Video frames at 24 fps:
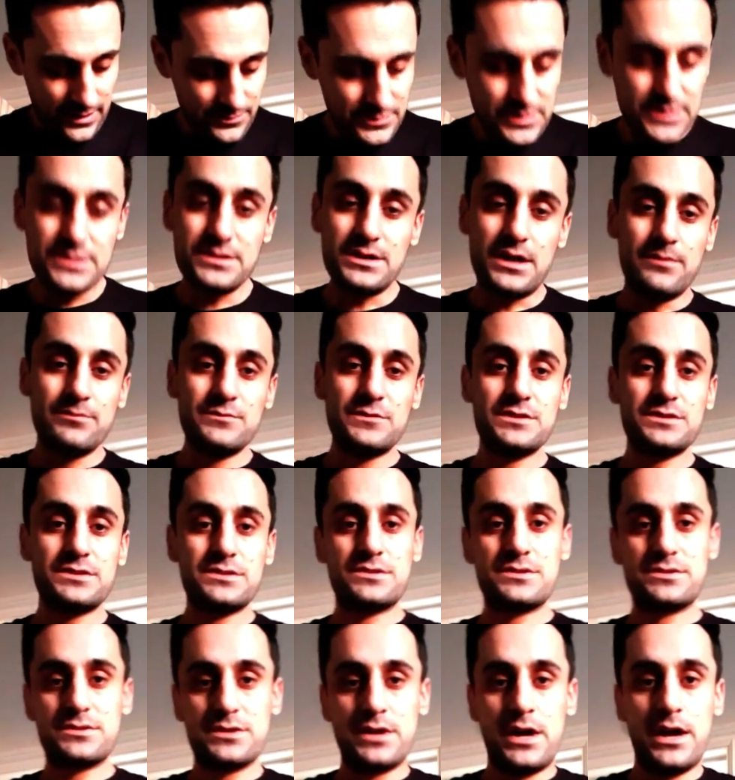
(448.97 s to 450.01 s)
I'm just I'm
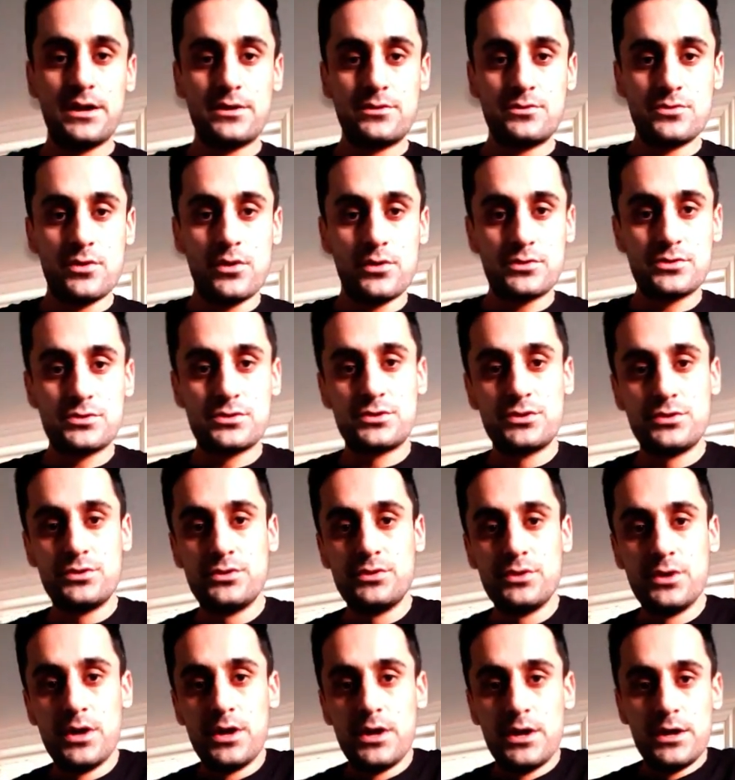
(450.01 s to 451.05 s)
just trying not
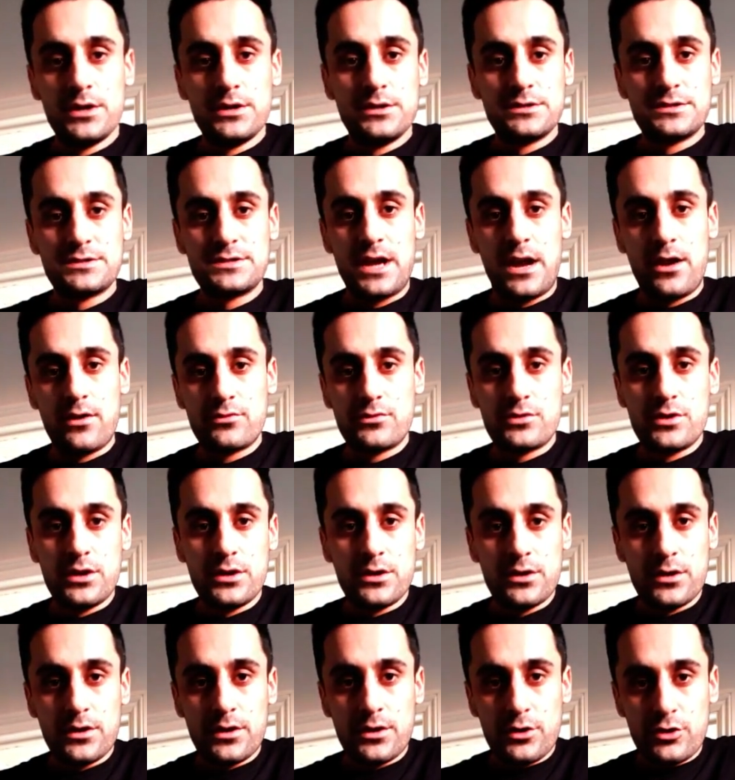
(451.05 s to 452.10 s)
to sound
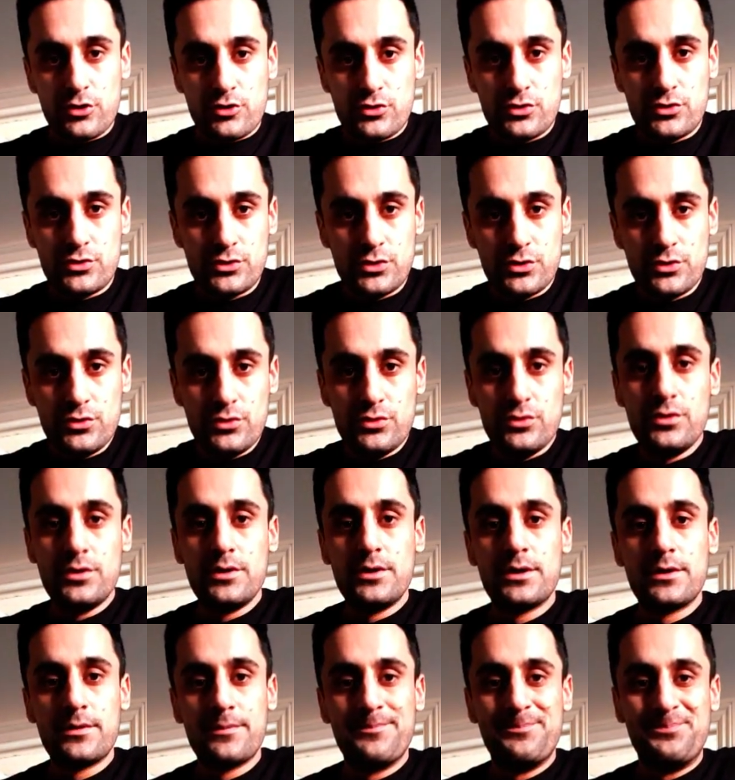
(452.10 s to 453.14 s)
too
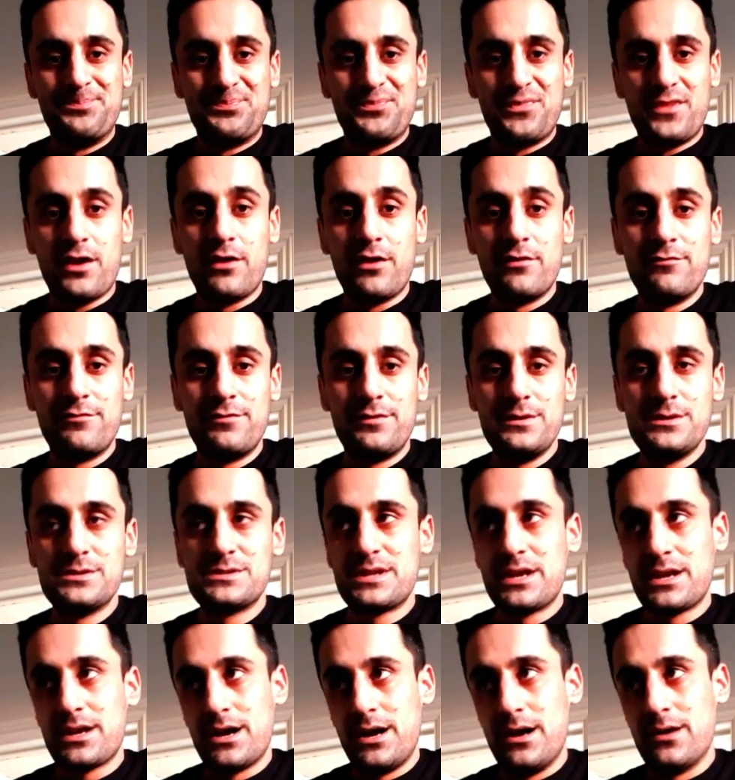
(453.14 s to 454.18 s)

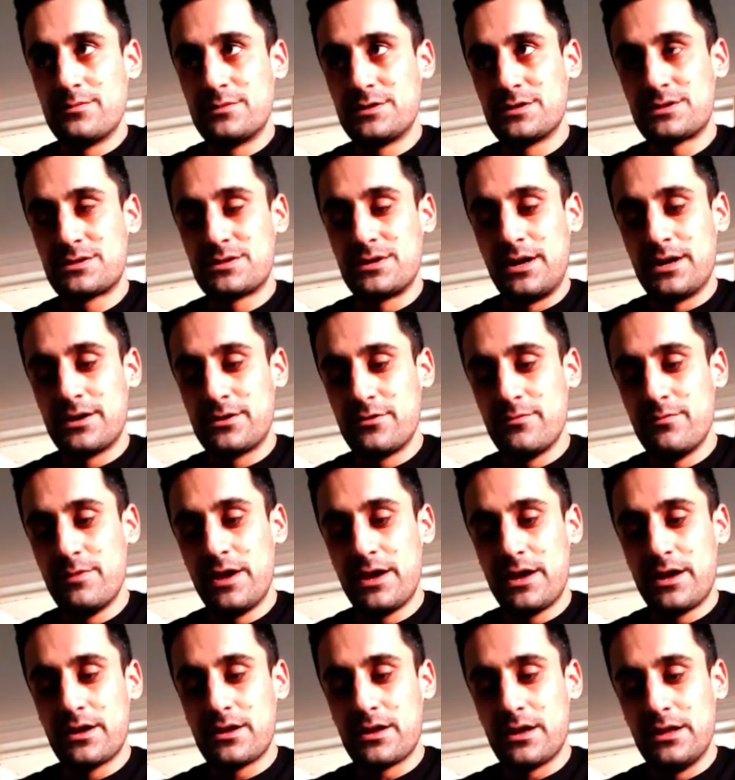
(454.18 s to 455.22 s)
confusing. I'm just trying to
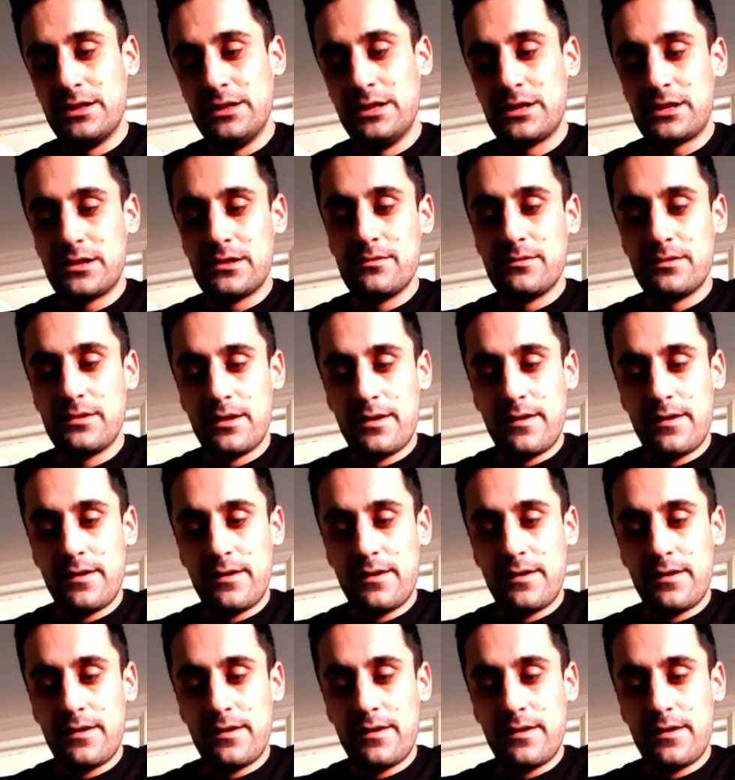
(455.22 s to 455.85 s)
make it a little